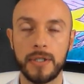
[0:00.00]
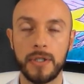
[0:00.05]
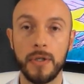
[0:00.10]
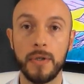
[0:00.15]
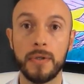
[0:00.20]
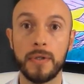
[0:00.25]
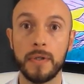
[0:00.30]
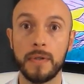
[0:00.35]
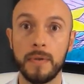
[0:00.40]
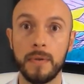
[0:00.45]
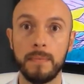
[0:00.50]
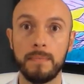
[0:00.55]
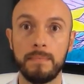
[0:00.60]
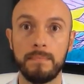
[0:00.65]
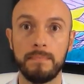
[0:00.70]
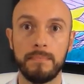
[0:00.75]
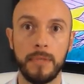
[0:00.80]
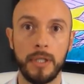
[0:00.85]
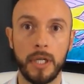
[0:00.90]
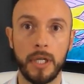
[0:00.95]
due to
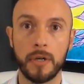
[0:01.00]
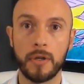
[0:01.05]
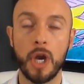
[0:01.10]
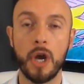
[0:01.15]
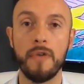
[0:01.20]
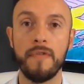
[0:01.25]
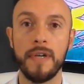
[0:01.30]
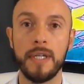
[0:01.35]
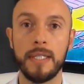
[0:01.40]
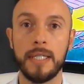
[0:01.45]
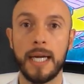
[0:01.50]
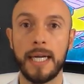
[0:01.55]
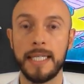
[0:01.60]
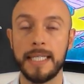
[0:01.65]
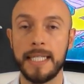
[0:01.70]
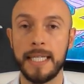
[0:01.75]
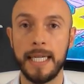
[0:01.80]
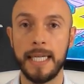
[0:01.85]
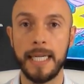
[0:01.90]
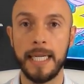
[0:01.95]

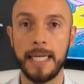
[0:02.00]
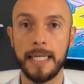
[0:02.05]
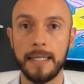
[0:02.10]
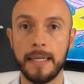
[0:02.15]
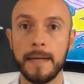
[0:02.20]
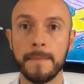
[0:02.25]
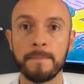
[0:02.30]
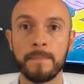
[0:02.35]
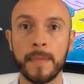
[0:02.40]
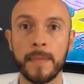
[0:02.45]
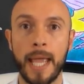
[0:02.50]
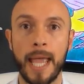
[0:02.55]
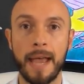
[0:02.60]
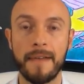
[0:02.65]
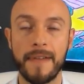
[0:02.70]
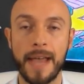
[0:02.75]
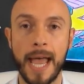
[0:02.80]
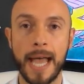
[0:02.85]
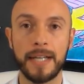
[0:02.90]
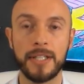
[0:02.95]
COVID-19,
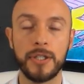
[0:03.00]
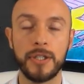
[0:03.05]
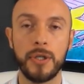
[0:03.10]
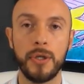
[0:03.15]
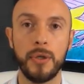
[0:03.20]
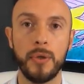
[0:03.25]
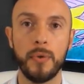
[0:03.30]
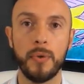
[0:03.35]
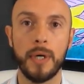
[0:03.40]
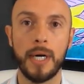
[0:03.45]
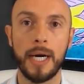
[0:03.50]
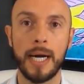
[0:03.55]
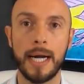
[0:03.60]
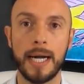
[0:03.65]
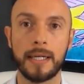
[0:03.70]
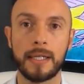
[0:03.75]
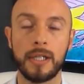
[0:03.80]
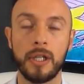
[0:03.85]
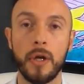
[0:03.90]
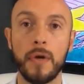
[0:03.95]
have had to
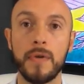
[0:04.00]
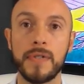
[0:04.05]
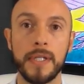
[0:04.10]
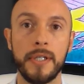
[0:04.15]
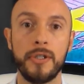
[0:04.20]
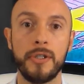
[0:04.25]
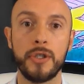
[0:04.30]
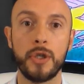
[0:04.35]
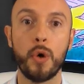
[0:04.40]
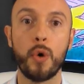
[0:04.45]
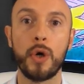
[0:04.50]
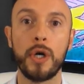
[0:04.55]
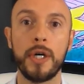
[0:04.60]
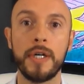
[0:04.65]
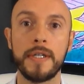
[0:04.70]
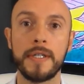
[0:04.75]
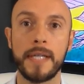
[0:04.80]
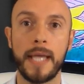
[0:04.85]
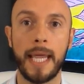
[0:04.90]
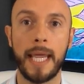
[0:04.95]
close their
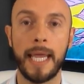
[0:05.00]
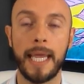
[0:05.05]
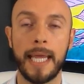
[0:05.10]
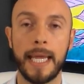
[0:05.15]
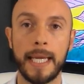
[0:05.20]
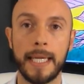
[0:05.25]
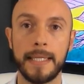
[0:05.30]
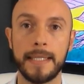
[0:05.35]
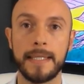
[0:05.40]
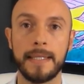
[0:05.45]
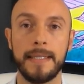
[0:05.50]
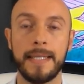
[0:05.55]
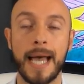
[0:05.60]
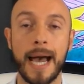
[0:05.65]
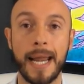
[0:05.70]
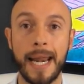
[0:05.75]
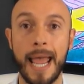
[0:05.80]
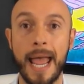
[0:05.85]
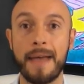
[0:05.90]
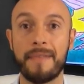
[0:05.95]
doors and
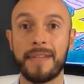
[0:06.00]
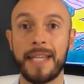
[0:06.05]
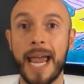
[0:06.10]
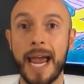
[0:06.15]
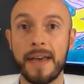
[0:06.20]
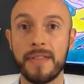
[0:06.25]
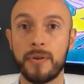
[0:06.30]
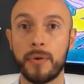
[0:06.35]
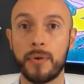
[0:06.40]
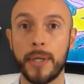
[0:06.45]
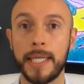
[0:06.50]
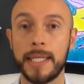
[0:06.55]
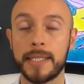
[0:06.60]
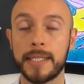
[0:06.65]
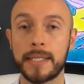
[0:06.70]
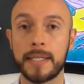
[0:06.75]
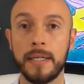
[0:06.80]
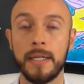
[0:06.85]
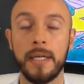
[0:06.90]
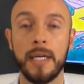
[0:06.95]
not have
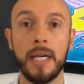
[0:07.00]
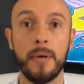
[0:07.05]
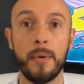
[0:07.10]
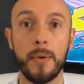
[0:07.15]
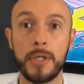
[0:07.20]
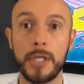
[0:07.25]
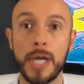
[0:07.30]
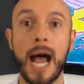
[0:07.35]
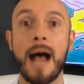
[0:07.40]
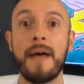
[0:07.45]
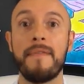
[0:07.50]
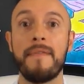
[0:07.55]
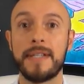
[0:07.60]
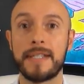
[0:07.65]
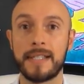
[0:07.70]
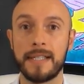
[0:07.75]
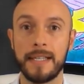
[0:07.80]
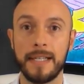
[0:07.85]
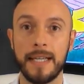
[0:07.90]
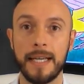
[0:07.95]
gatherings, which
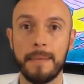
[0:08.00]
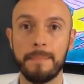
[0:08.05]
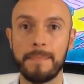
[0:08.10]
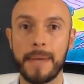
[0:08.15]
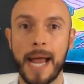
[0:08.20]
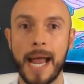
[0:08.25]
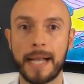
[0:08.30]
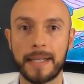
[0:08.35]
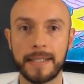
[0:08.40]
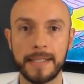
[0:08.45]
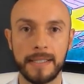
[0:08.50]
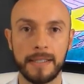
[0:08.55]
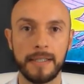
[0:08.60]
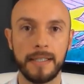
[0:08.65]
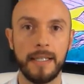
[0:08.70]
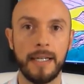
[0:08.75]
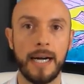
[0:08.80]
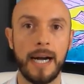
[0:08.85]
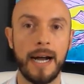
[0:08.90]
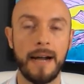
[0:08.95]
obviously impacts
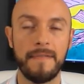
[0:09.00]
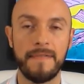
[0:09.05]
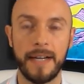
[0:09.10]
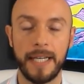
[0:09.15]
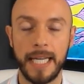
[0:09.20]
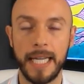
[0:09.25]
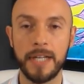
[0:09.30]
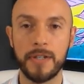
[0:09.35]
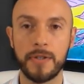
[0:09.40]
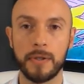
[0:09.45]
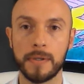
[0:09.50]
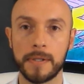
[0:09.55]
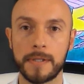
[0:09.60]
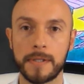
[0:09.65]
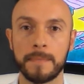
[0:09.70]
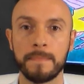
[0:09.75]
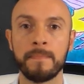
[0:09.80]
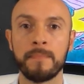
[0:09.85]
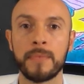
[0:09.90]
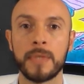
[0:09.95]
their
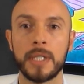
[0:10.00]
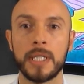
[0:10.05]
financials.